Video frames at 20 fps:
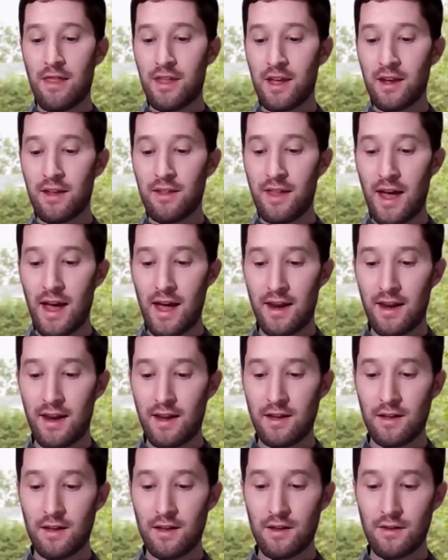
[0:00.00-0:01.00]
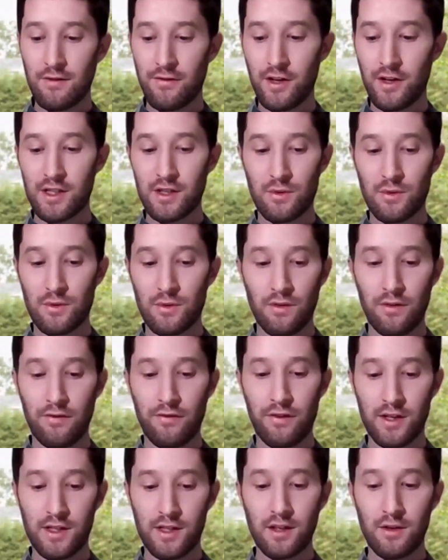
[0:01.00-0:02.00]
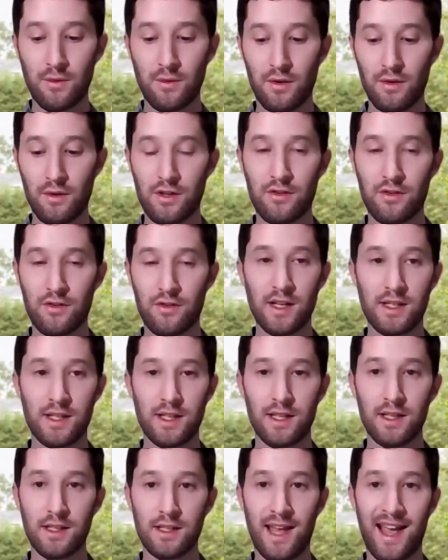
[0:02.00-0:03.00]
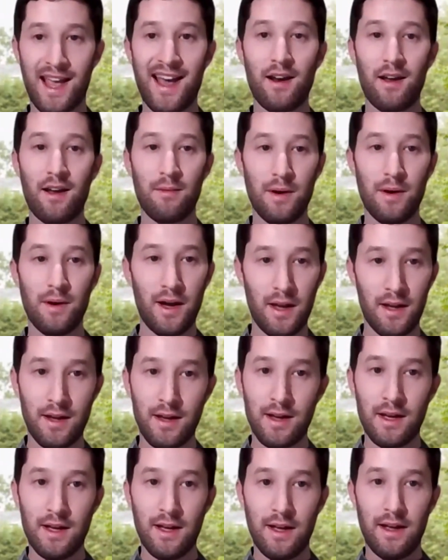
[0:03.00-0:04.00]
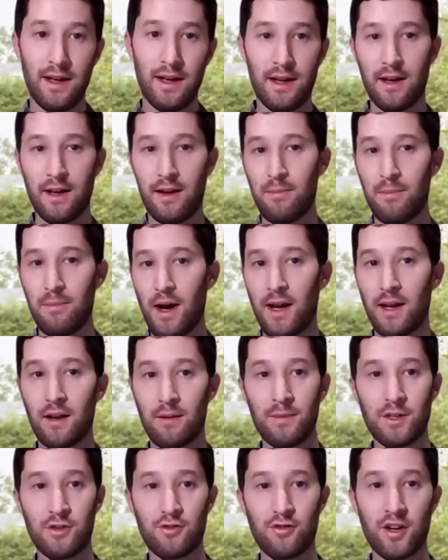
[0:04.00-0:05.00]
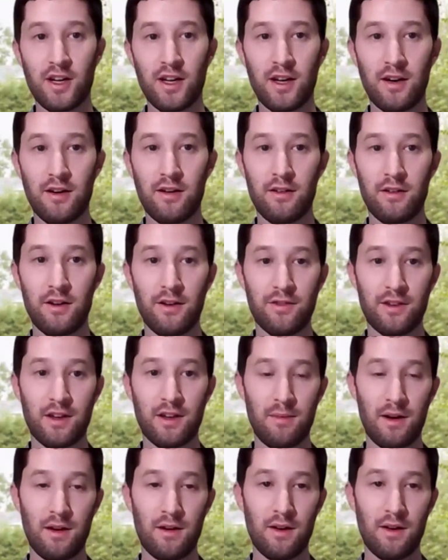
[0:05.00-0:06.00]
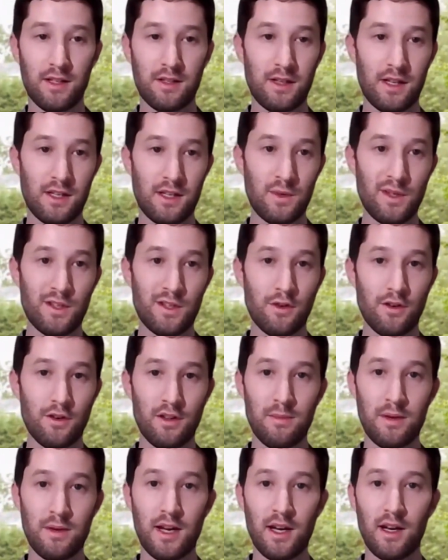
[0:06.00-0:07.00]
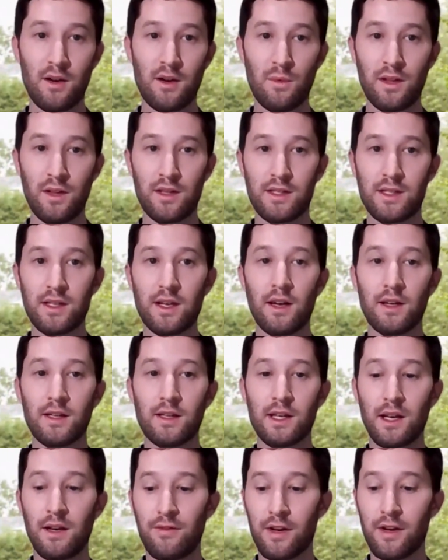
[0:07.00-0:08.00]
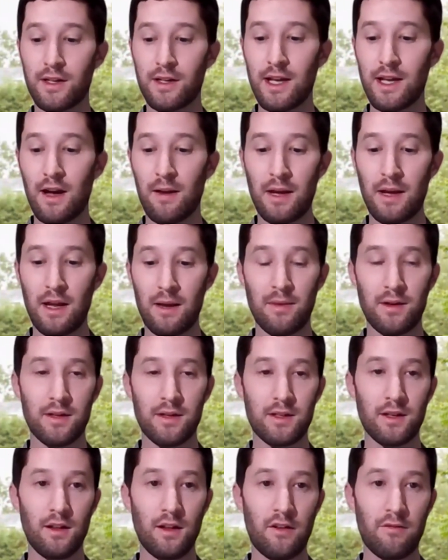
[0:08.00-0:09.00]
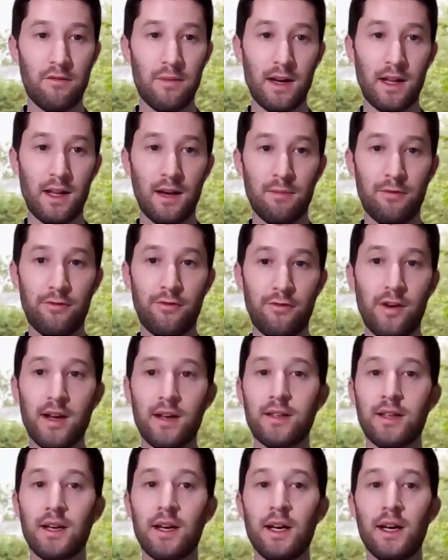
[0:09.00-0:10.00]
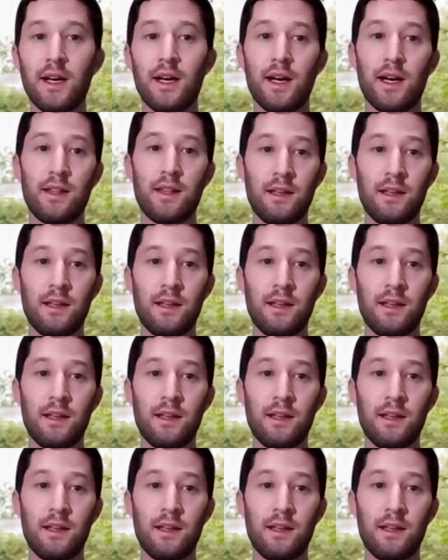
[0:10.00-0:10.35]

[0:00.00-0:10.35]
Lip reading: I think that the first thing you want to address is, can I buy? Buying can be tricky here. You have to come in, as we saw in the beginning, with a significant down payment, a lot of money up front,